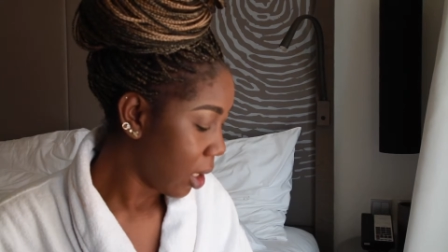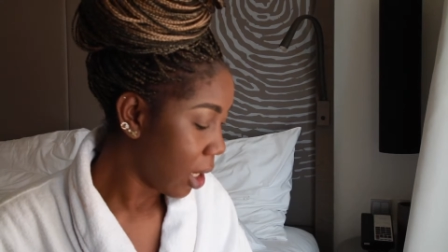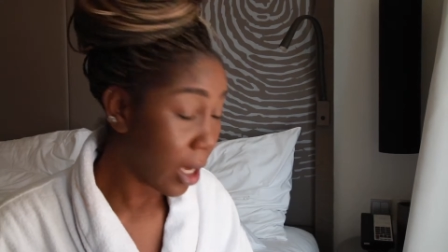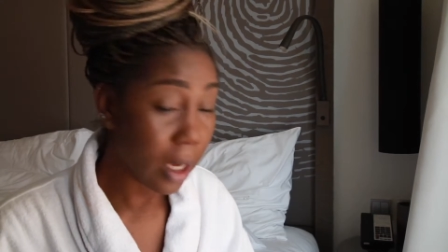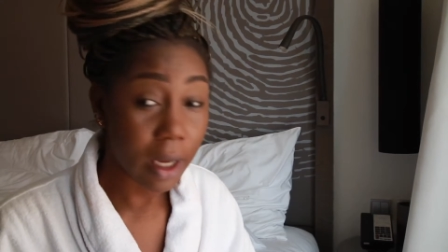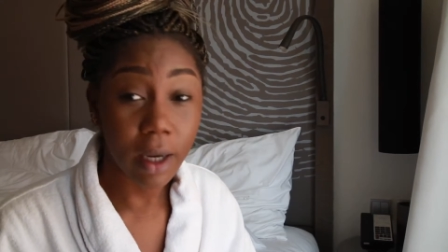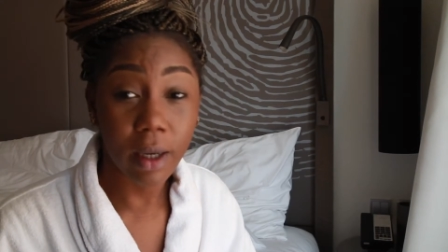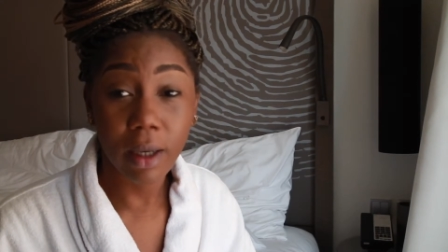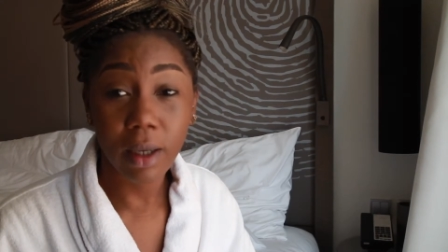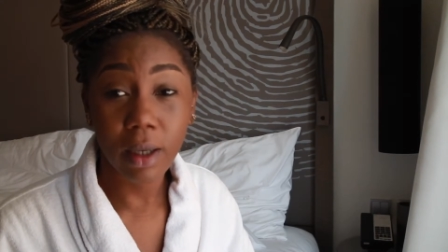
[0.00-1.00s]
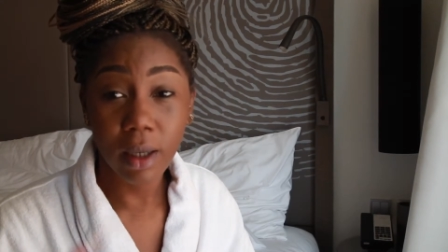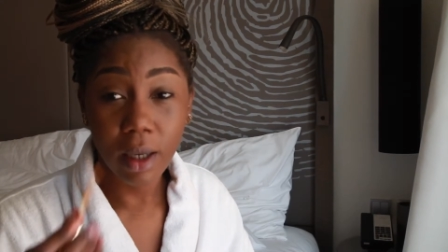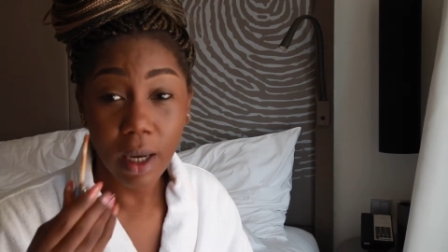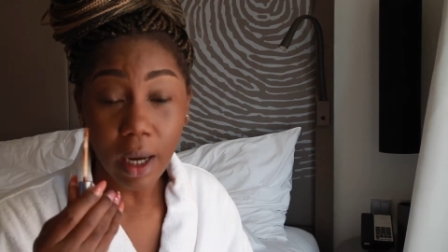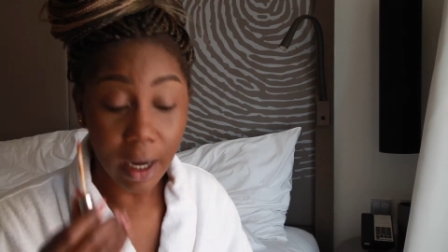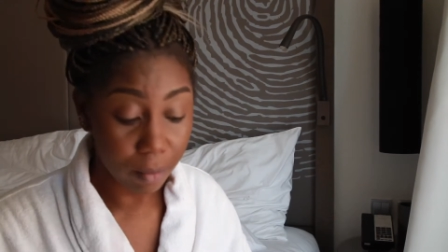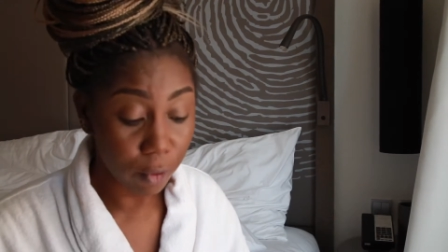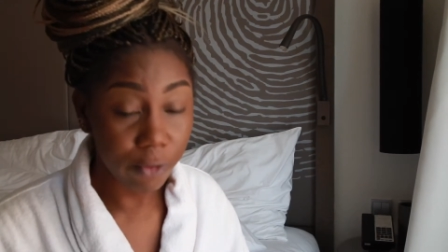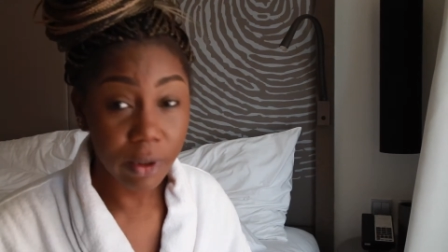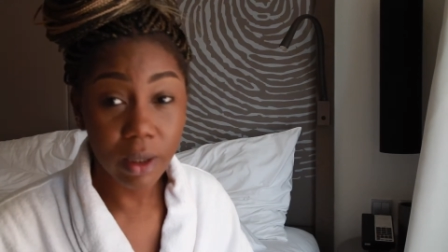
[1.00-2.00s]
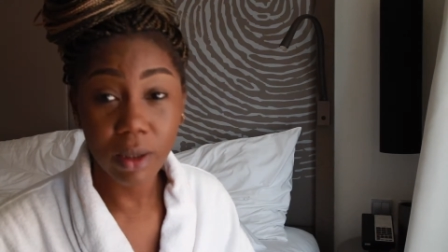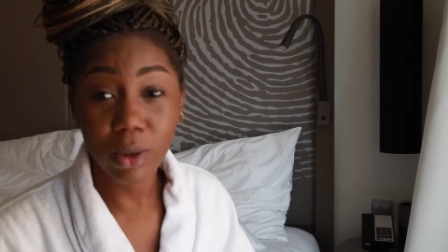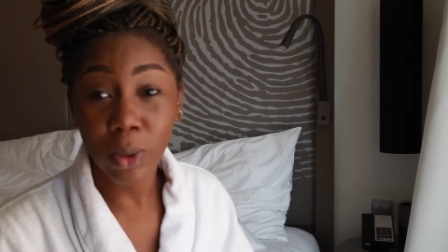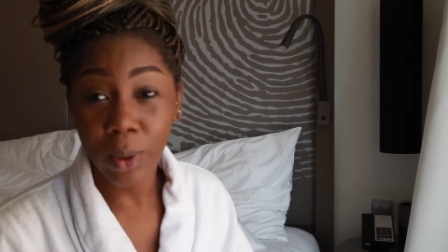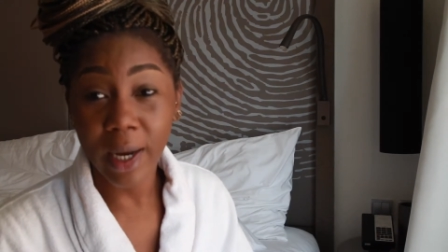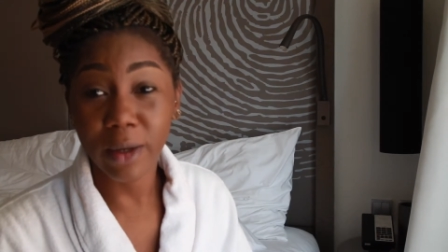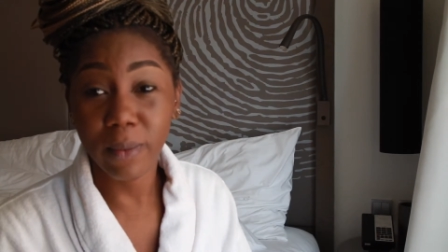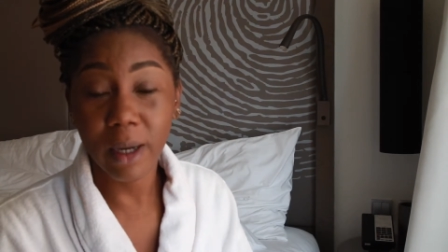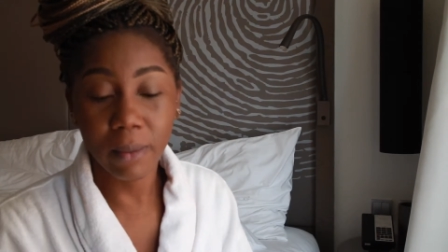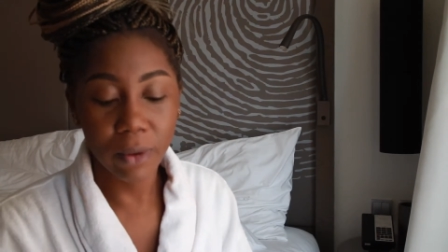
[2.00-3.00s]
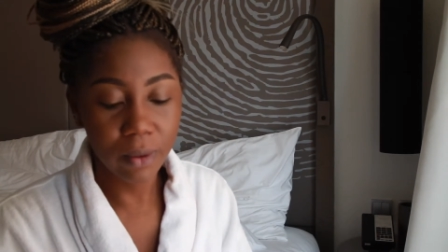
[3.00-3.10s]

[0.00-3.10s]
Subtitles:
and I moved to Alabama.